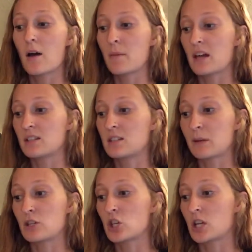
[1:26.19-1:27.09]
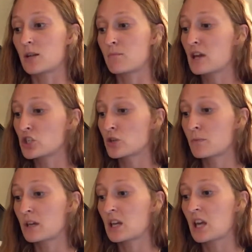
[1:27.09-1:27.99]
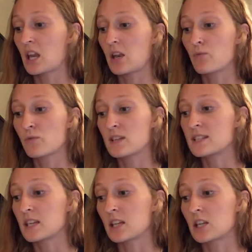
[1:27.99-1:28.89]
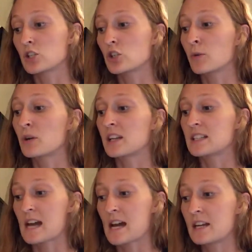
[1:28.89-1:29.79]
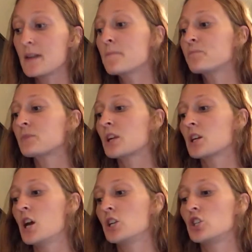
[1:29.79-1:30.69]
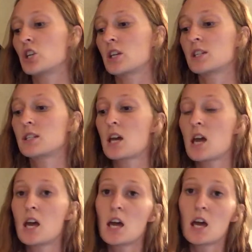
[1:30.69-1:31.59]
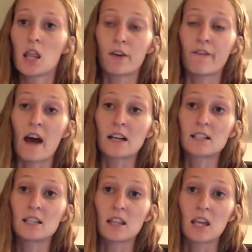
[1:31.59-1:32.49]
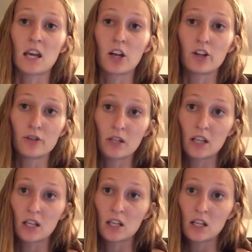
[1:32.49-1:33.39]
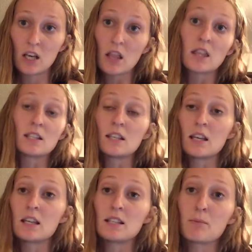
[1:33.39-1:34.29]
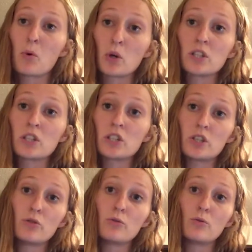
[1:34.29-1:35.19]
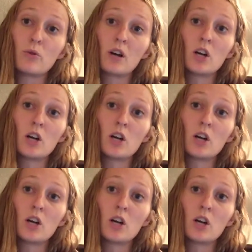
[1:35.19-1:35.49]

estimation and measurement, and reasoning and interpreting data. Just the fact that they included that it's important to